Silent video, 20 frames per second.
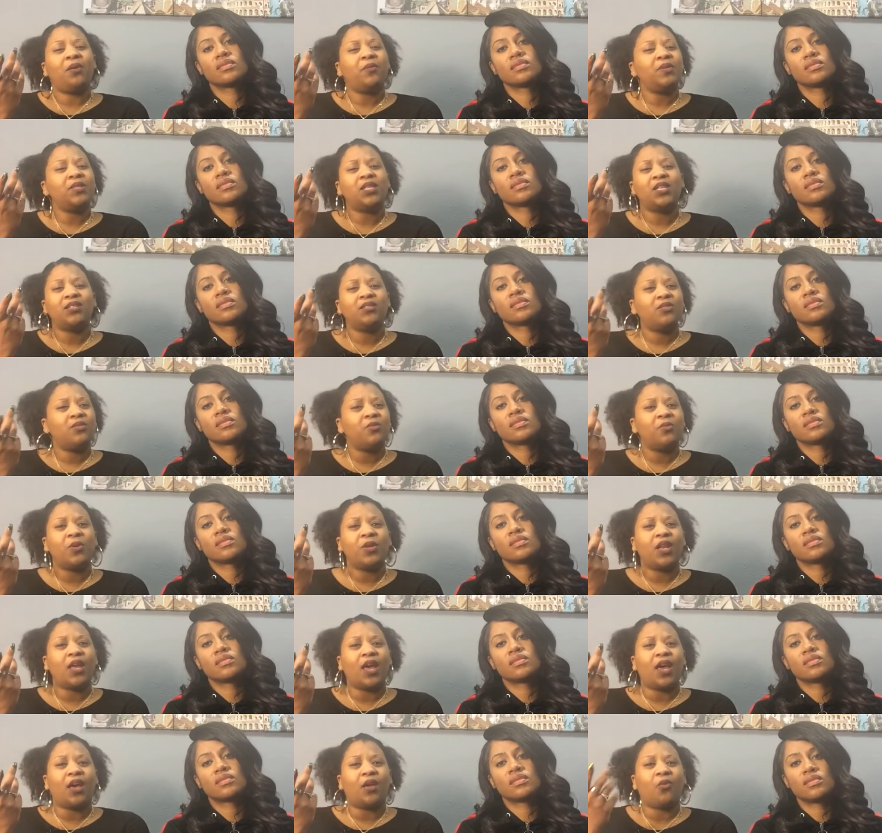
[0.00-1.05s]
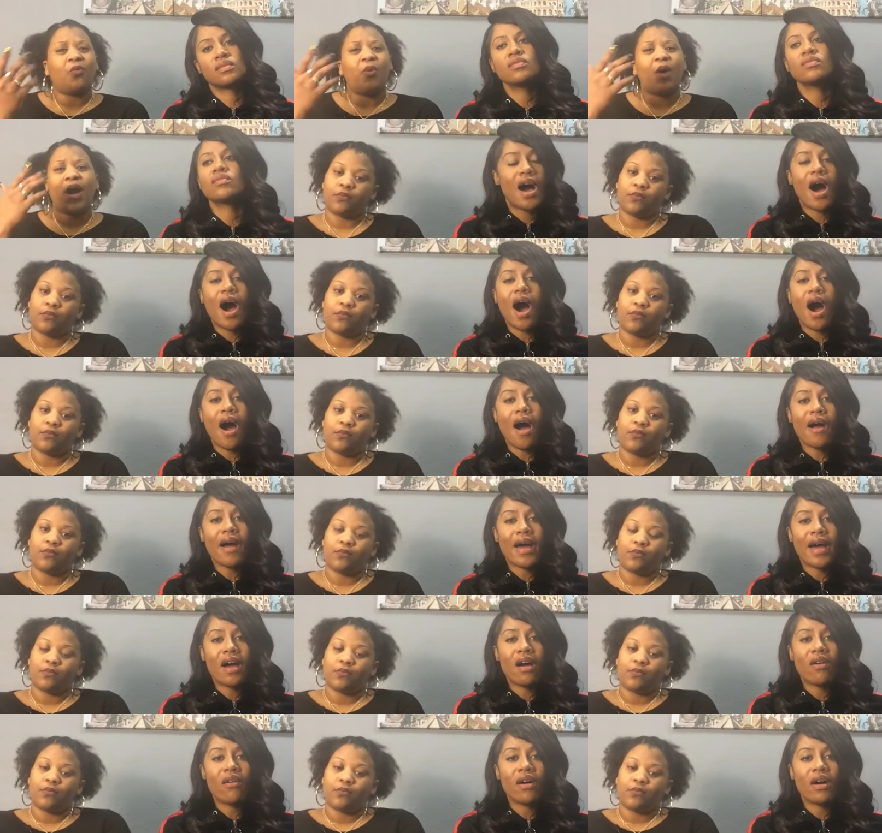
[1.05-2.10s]
Speaker 1: was I doing that? Why?
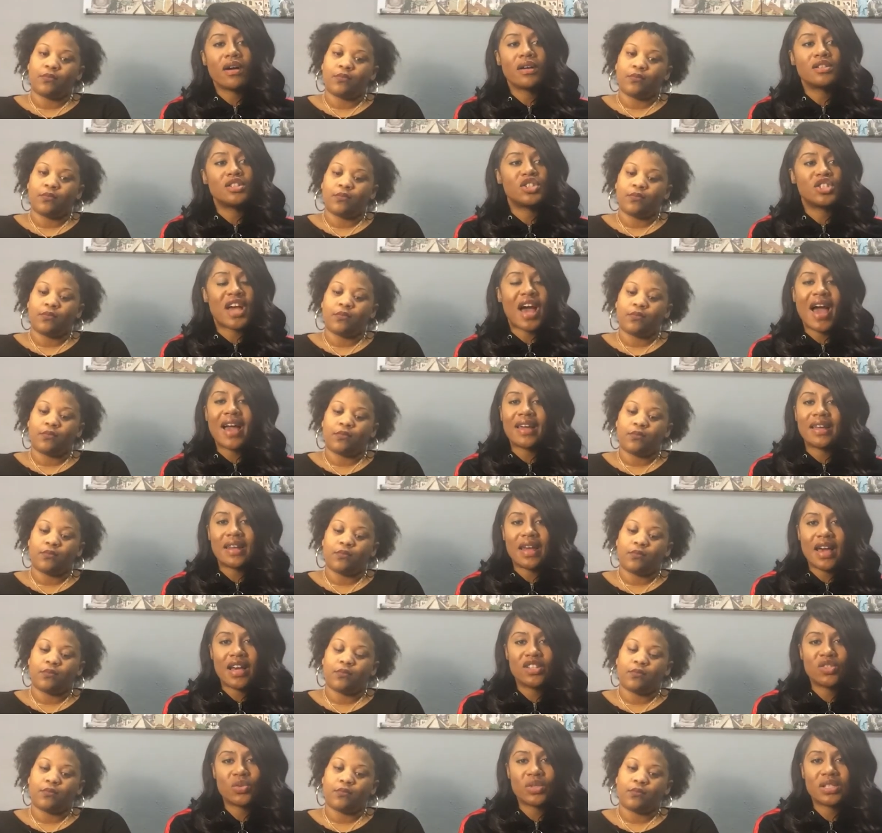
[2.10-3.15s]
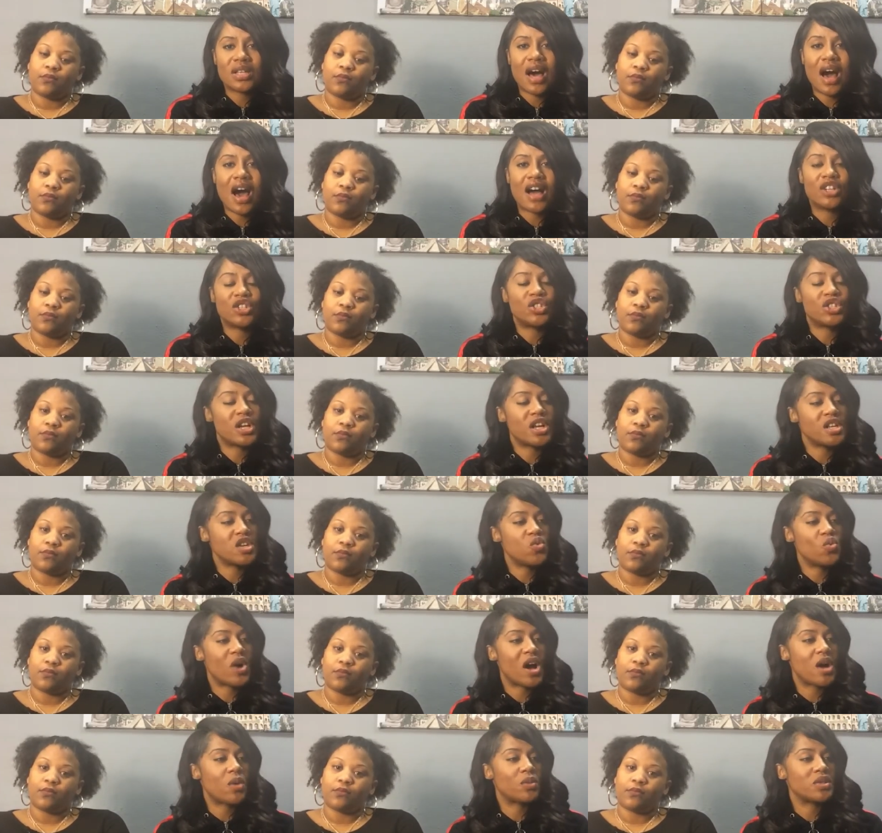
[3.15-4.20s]
Our era, Jagged Edge was hot,
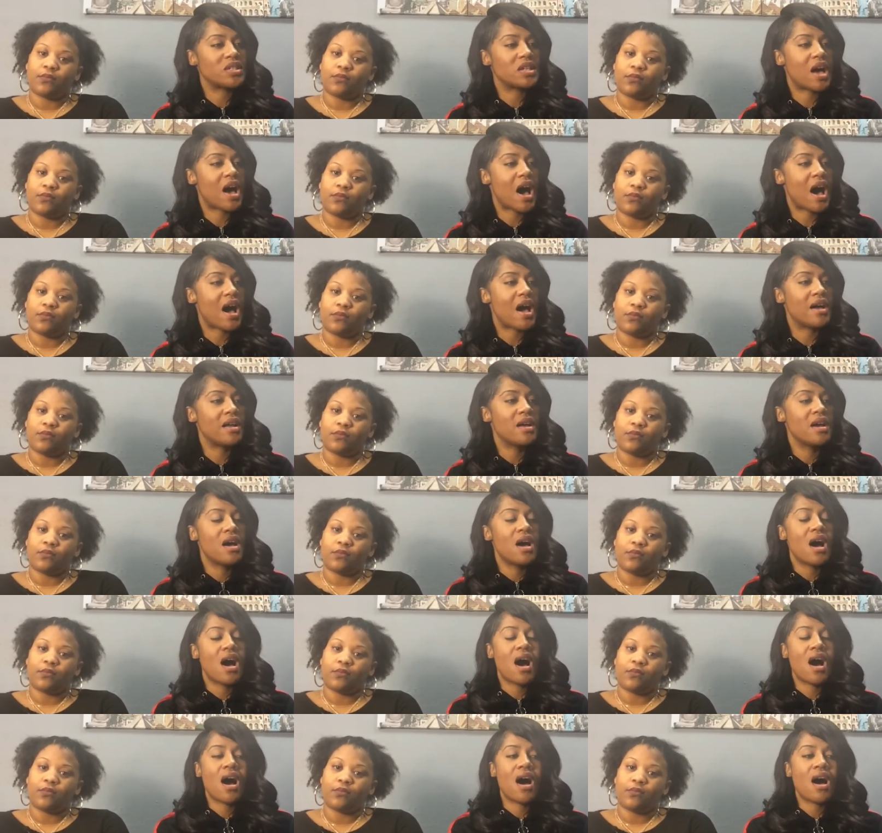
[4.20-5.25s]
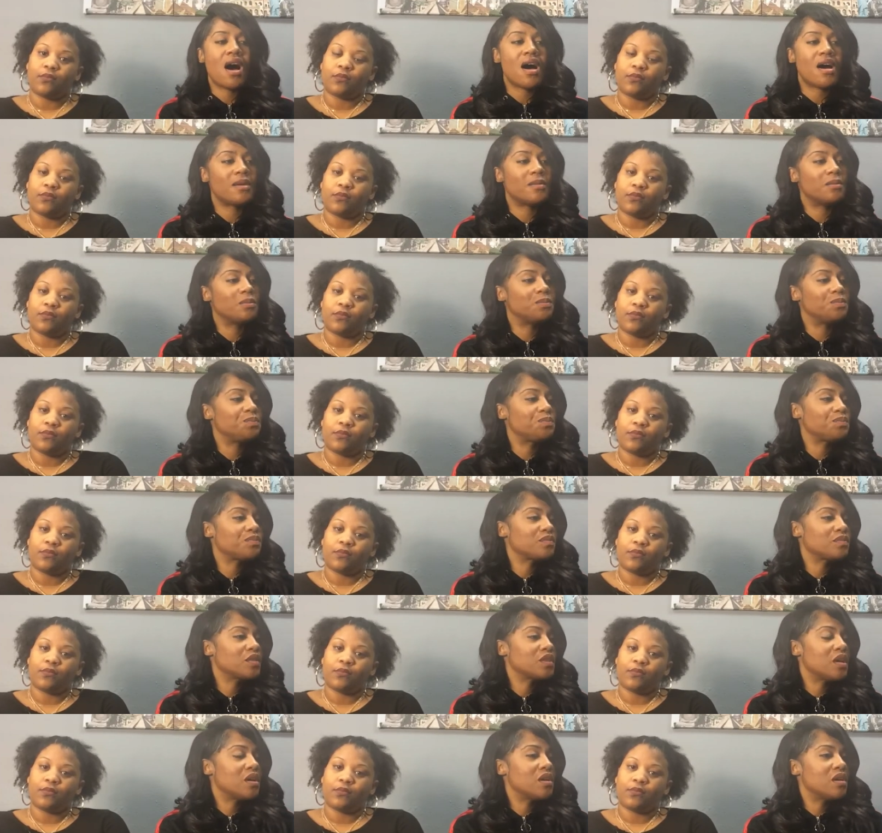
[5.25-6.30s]
Ginuwine was hot, um,
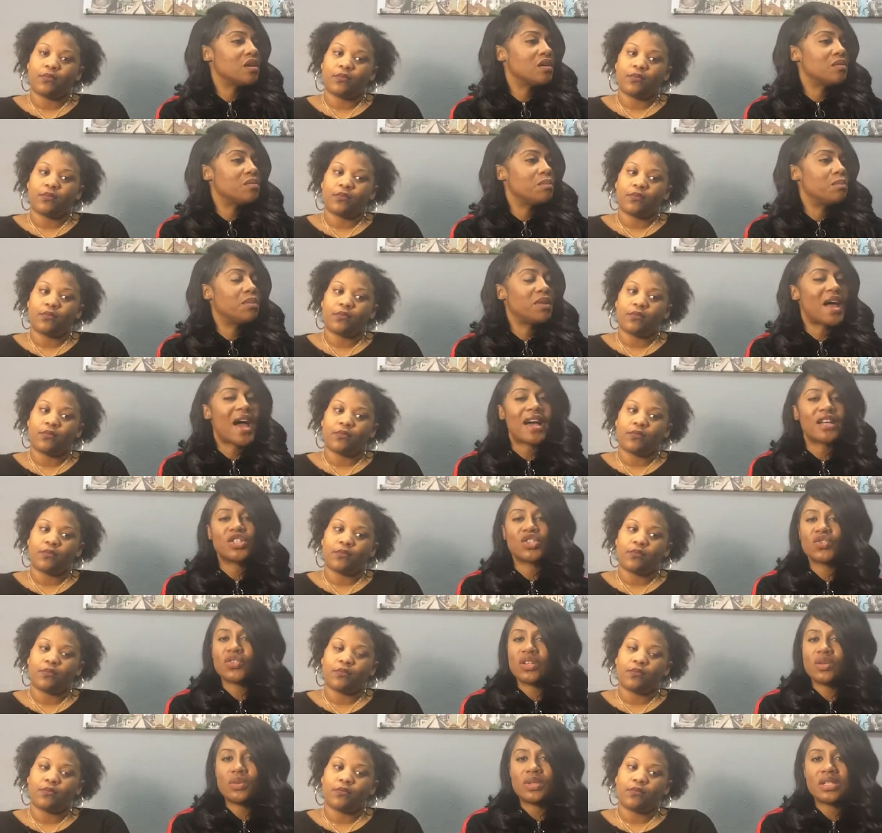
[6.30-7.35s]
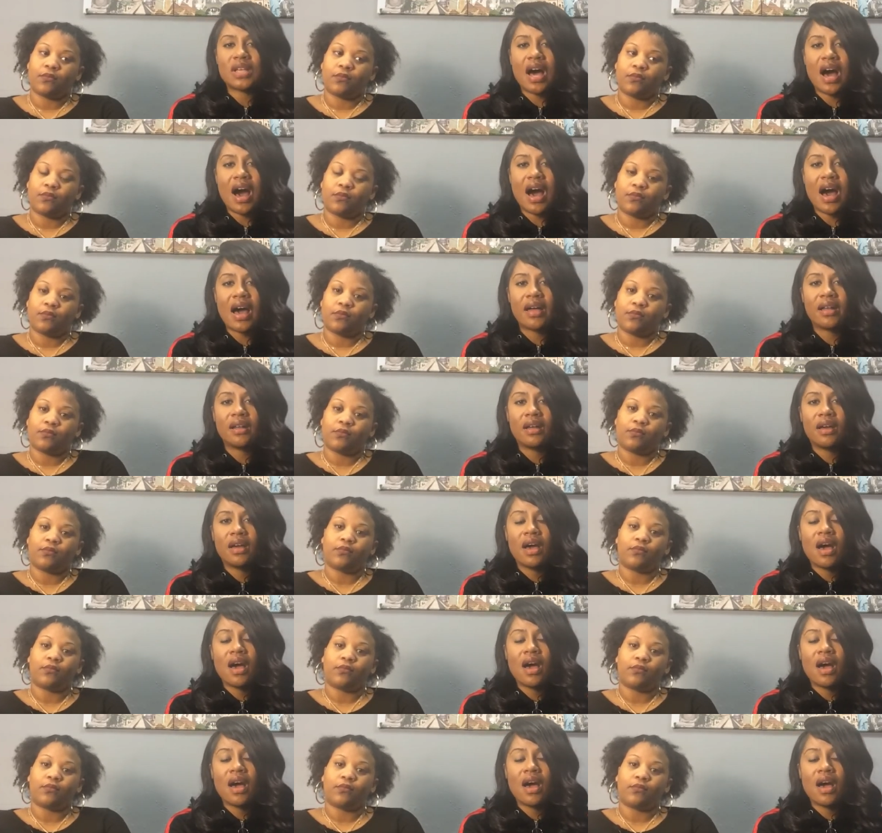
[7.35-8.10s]
Blackstreet was hot.